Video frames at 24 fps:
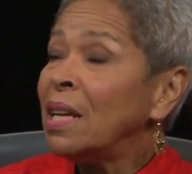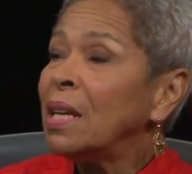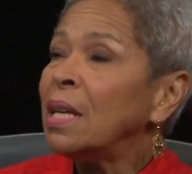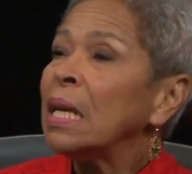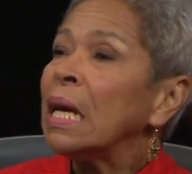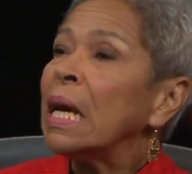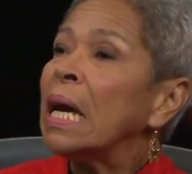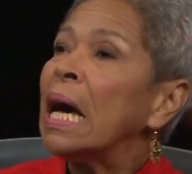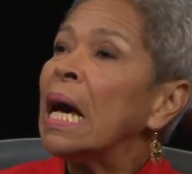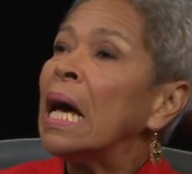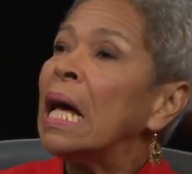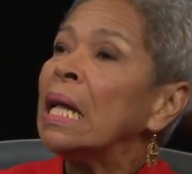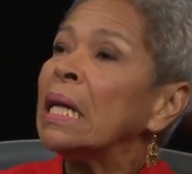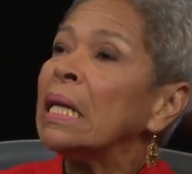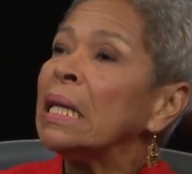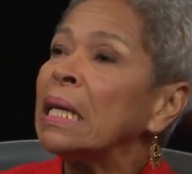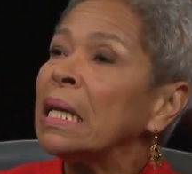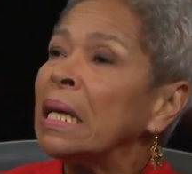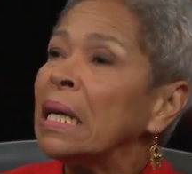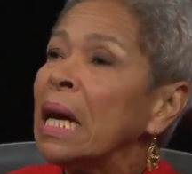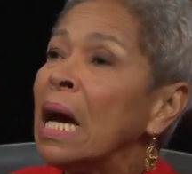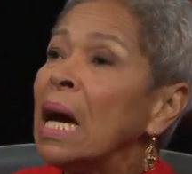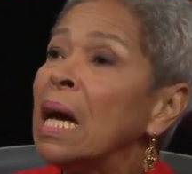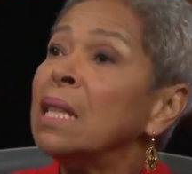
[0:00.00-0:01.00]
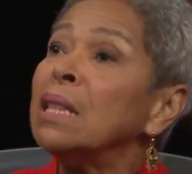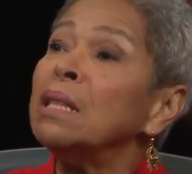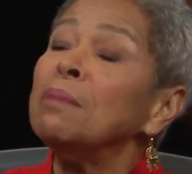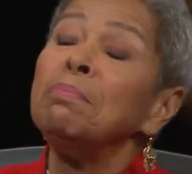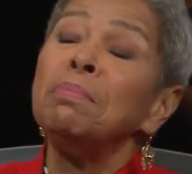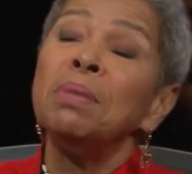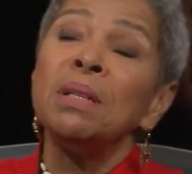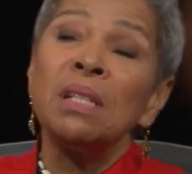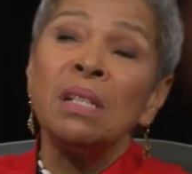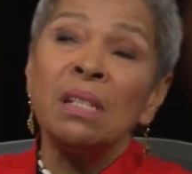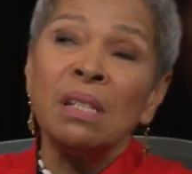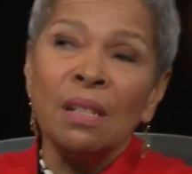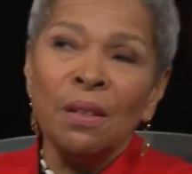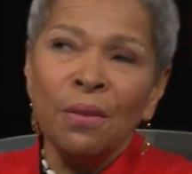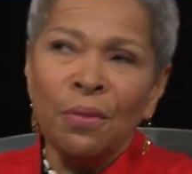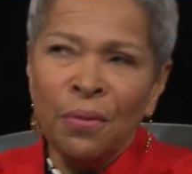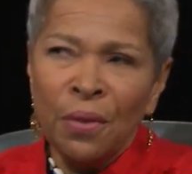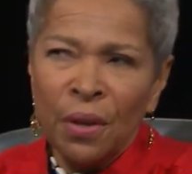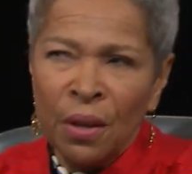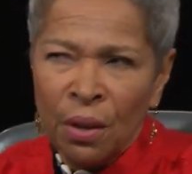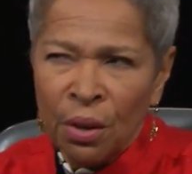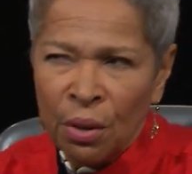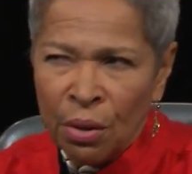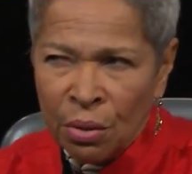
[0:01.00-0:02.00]
in Cali on the
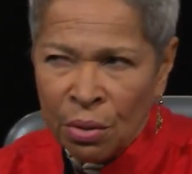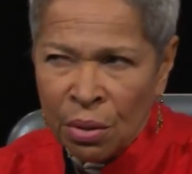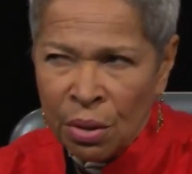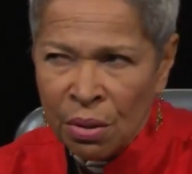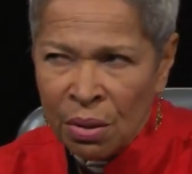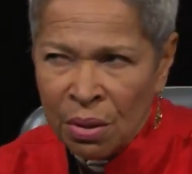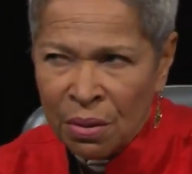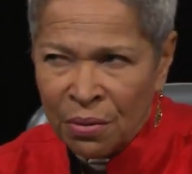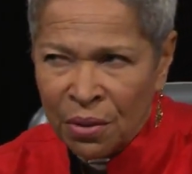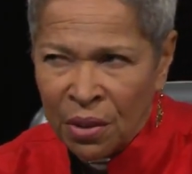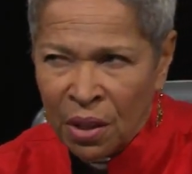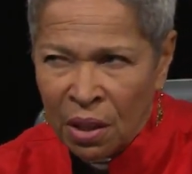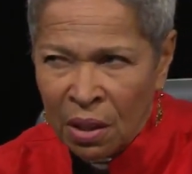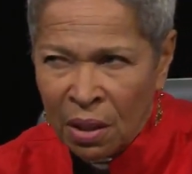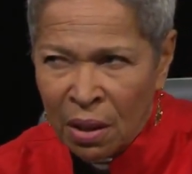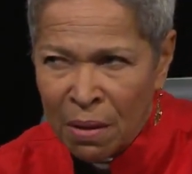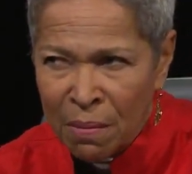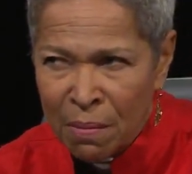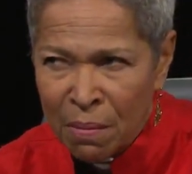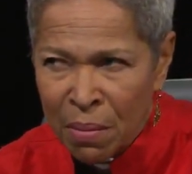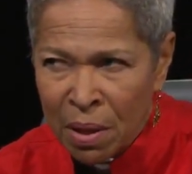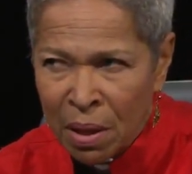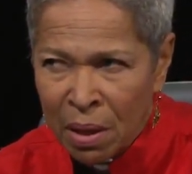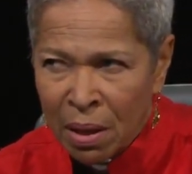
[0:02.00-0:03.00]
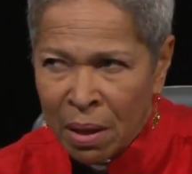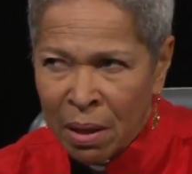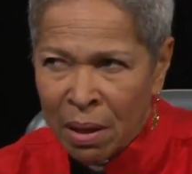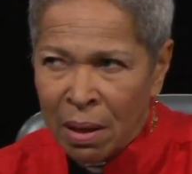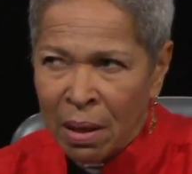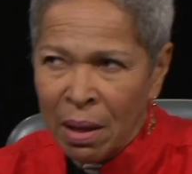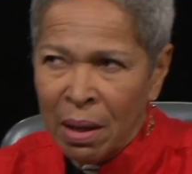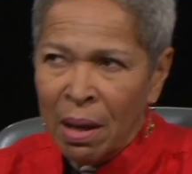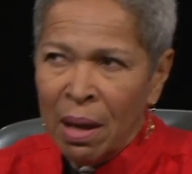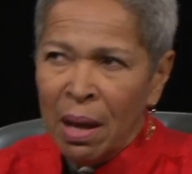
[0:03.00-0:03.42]
Pacific coast of Colombia.